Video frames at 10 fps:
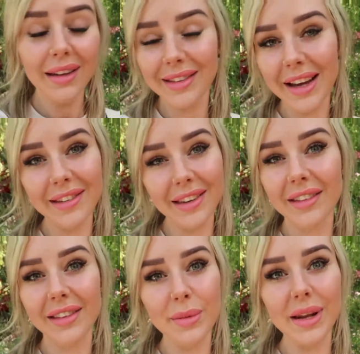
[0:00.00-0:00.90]
Same
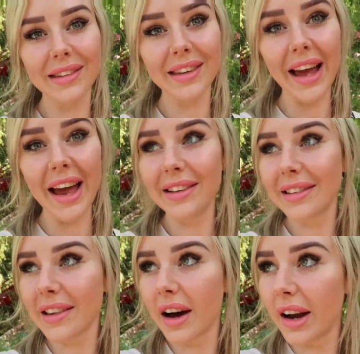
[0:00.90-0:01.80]
sixty minutes
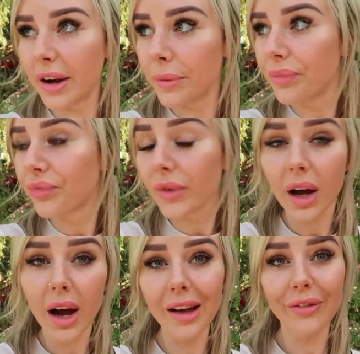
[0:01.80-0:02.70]
again, so
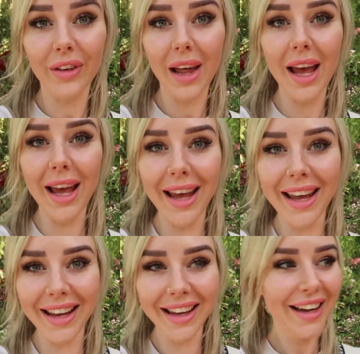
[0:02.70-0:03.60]

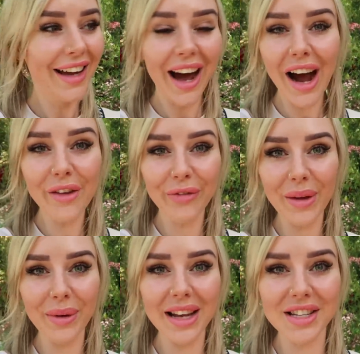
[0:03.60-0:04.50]
hopefully,
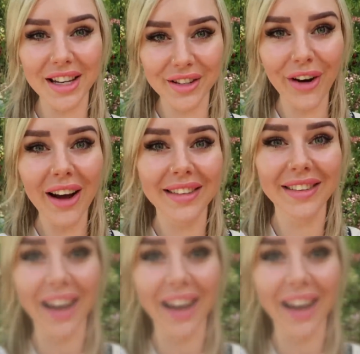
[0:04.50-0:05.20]
hopefully we'll actually get to ride this